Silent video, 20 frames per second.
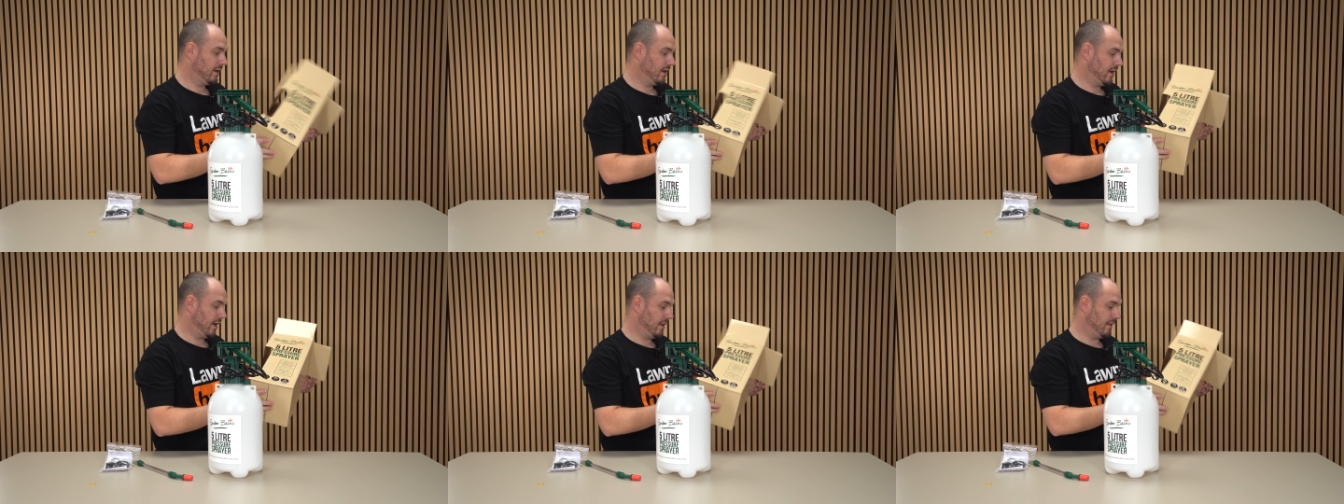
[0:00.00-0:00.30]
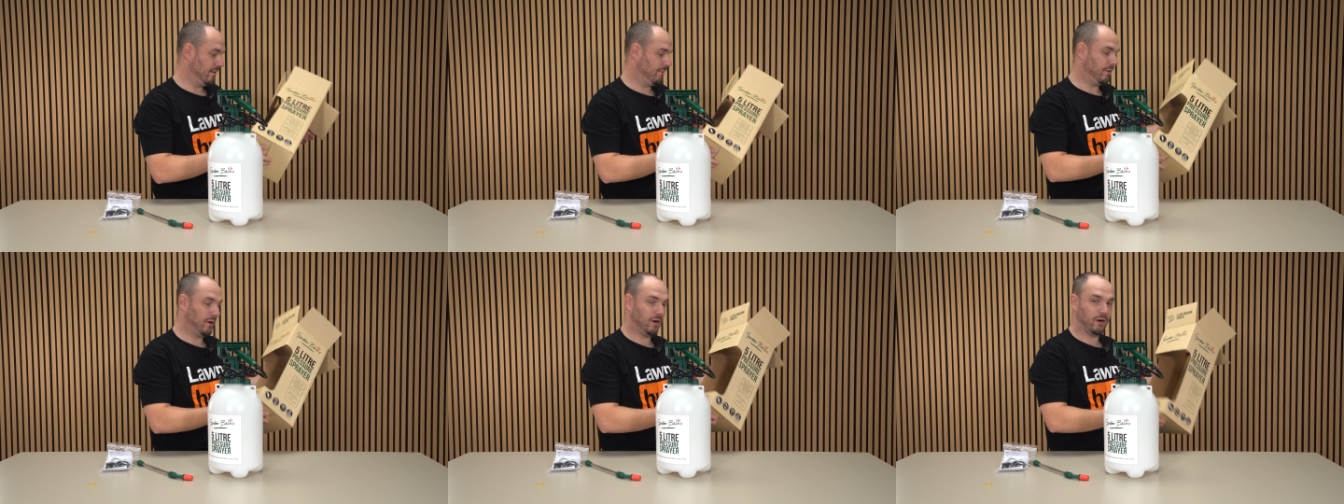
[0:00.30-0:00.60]
and
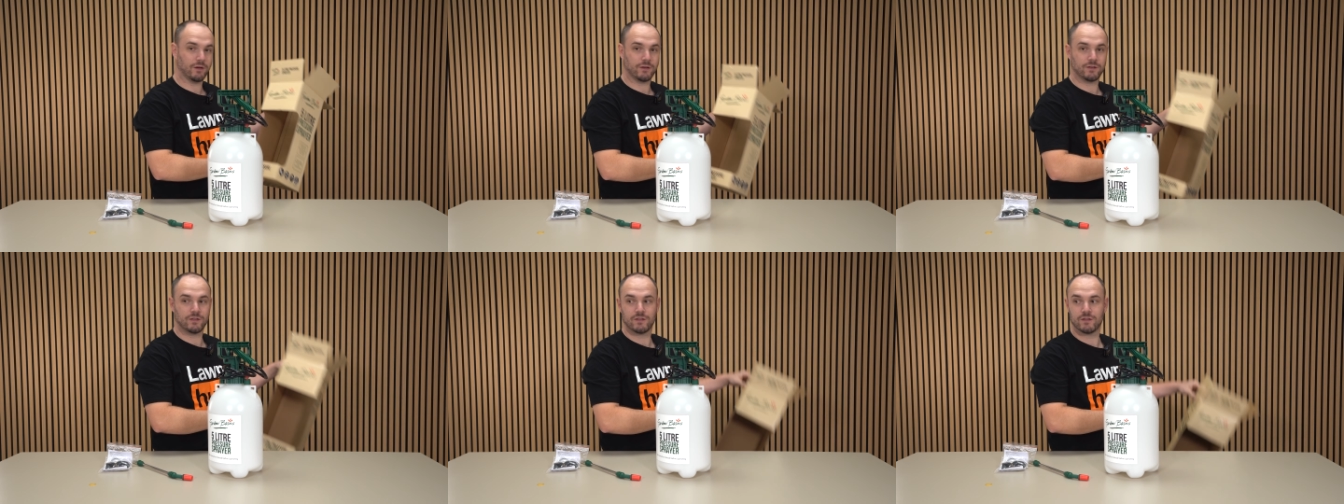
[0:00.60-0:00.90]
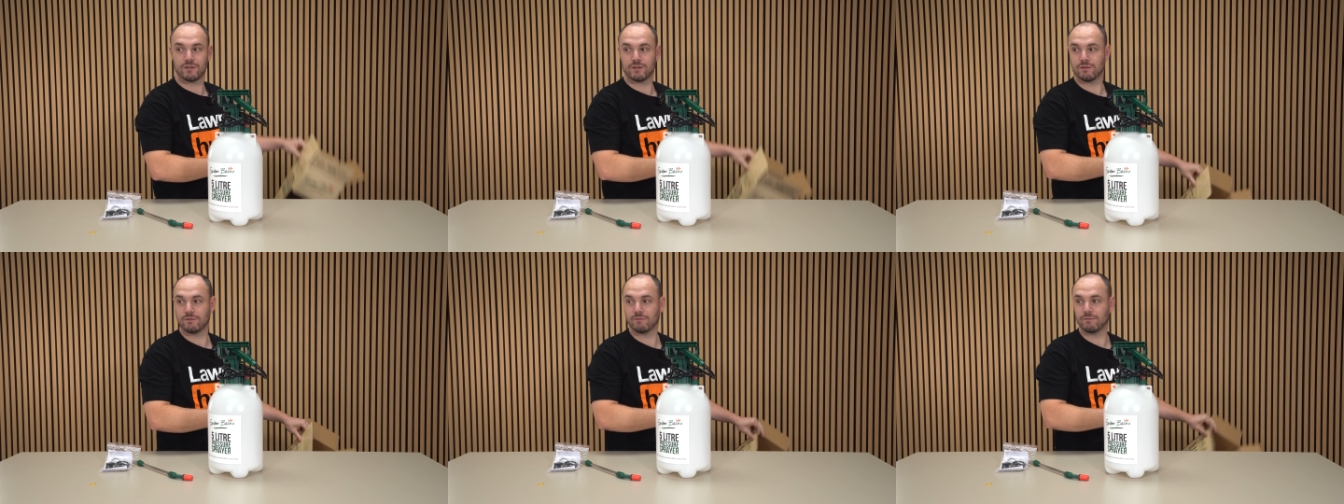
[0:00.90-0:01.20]
the
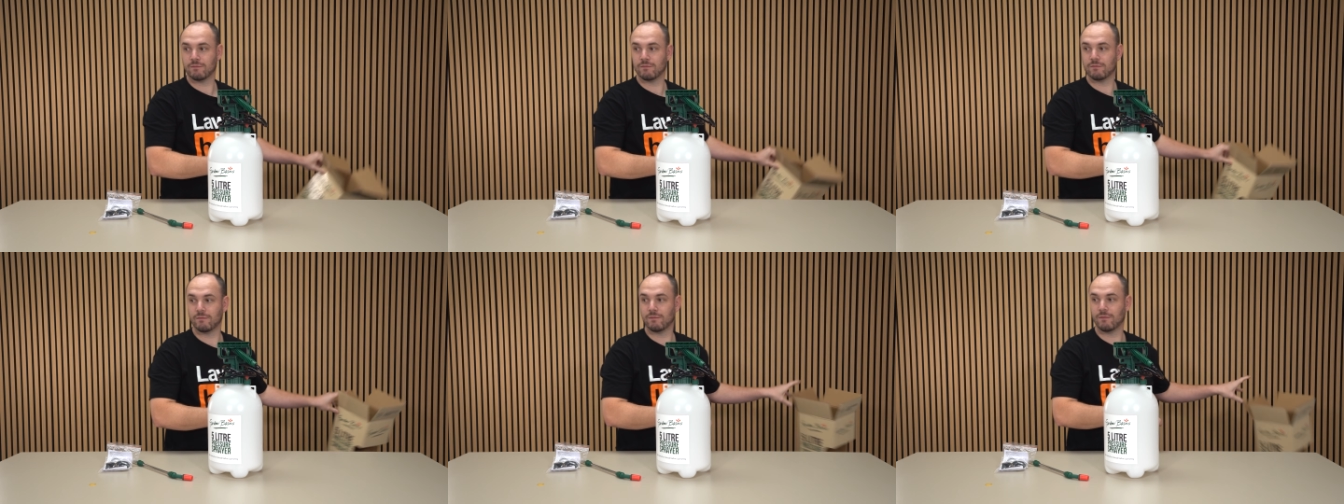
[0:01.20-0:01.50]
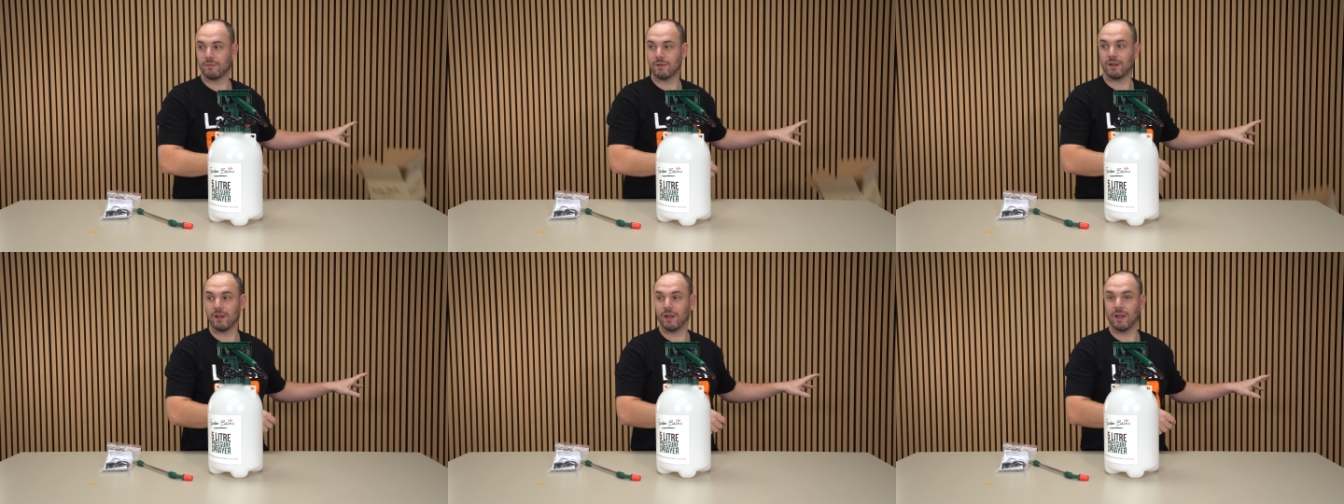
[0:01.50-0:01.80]
box.
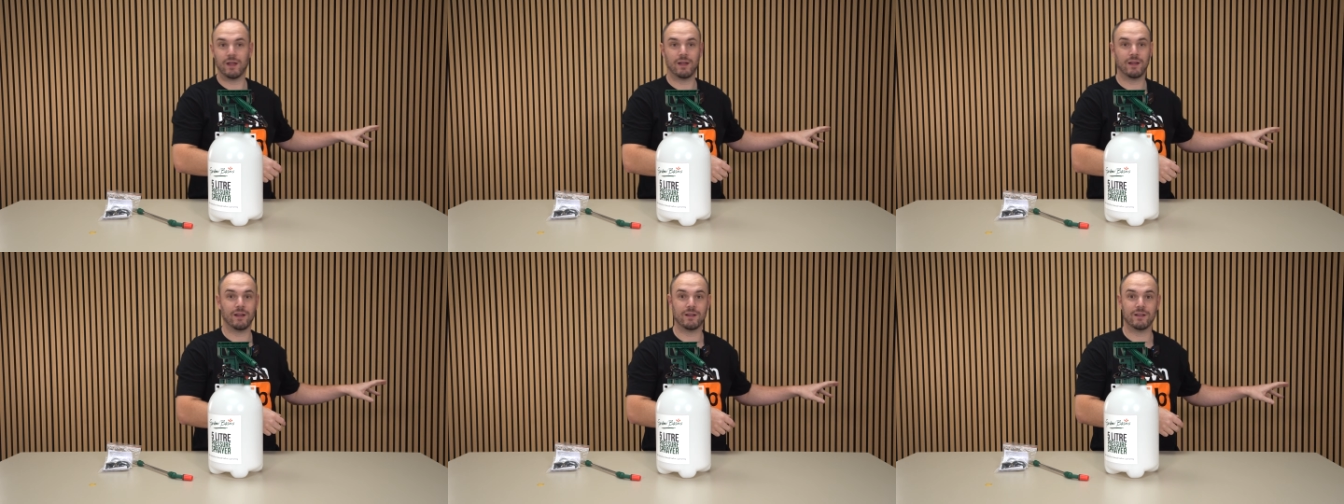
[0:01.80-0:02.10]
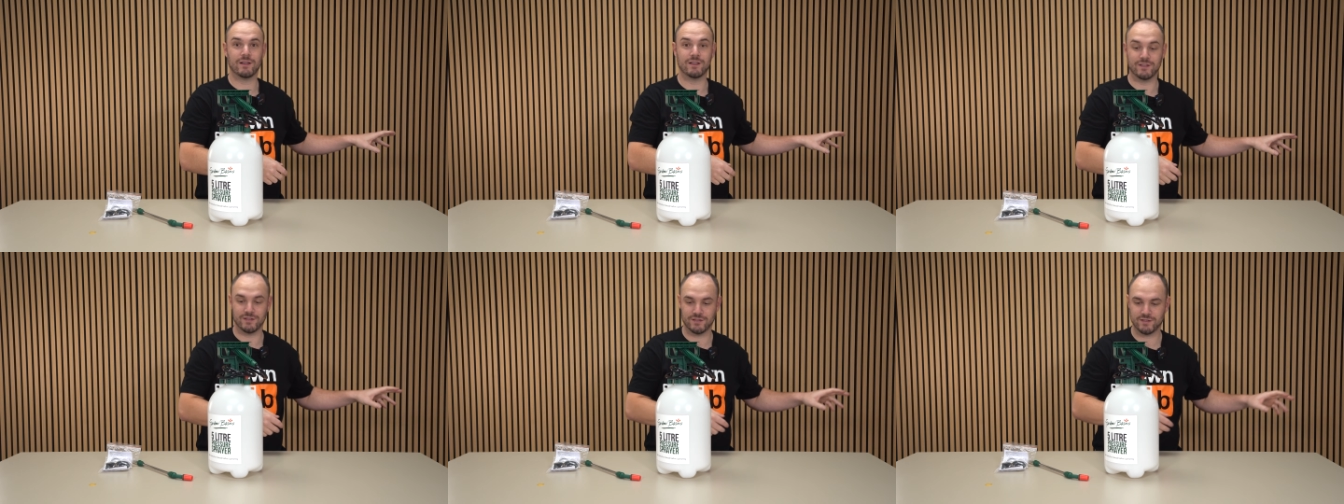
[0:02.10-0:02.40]

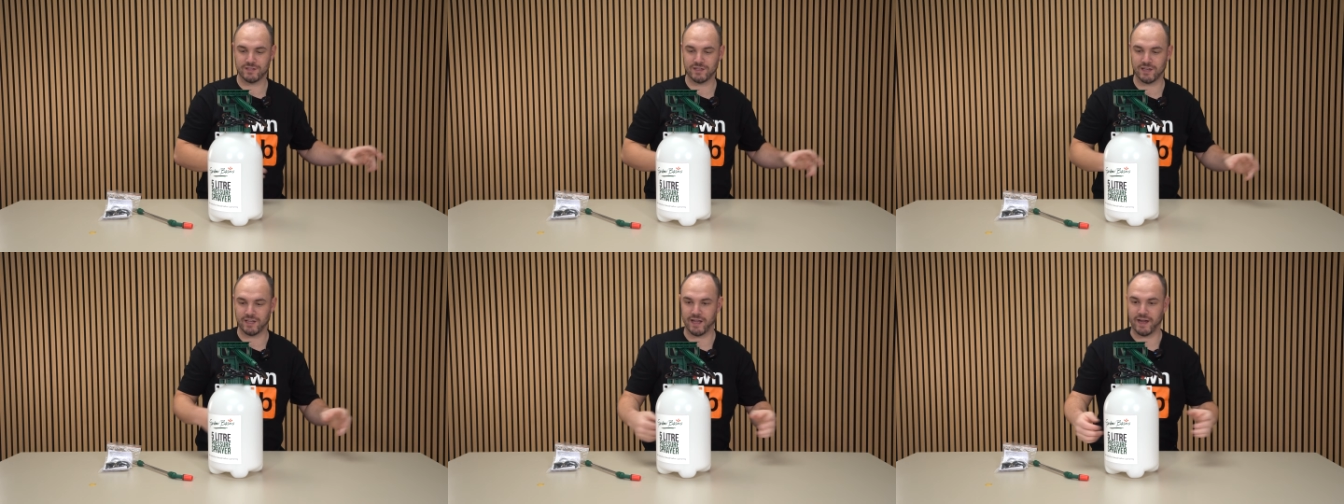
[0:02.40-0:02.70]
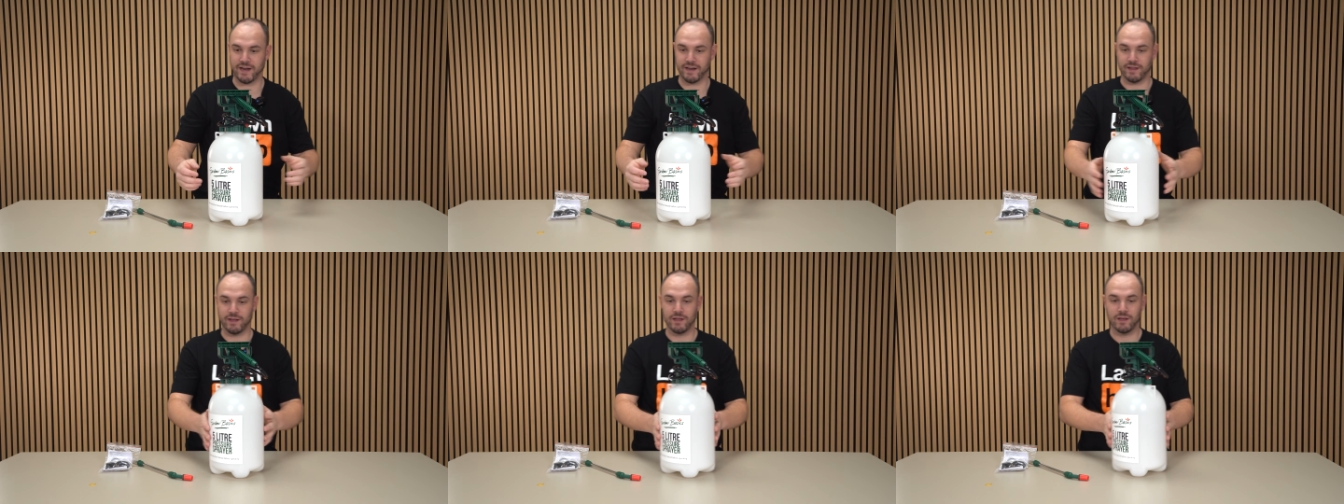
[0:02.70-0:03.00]
See you
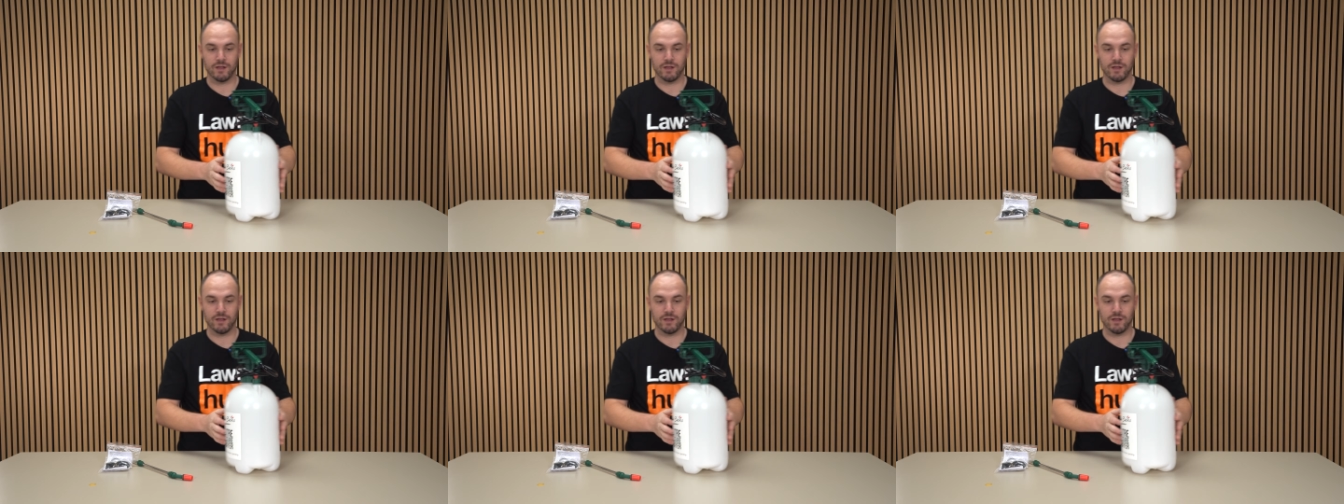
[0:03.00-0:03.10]
later.